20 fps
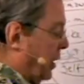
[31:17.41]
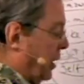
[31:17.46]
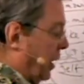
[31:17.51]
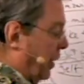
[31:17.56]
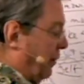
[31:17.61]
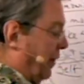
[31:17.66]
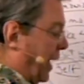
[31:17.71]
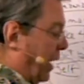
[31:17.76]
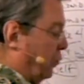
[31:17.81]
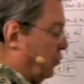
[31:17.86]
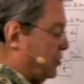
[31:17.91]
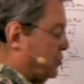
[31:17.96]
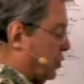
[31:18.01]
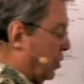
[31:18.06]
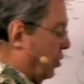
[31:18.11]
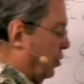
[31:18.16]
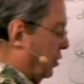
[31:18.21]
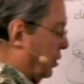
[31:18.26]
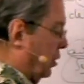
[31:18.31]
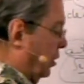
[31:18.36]
and that was
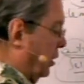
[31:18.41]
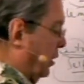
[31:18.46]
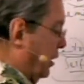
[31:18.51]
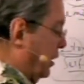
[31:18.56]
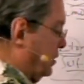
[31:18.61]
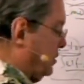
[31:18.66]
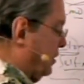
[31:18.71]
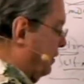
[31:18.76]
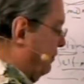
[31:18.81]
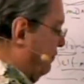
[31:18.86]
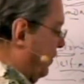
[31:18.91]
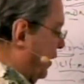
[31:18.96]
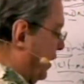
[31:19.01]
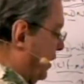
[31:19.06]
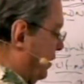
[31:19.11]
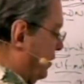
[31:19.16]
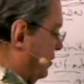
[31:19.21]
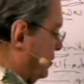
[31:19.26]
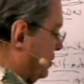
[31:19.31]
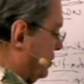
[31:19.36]
Hercules and
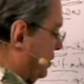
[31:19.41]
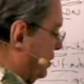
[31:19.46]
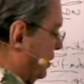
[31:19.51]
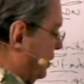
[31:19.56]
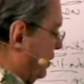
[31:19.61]
Venus and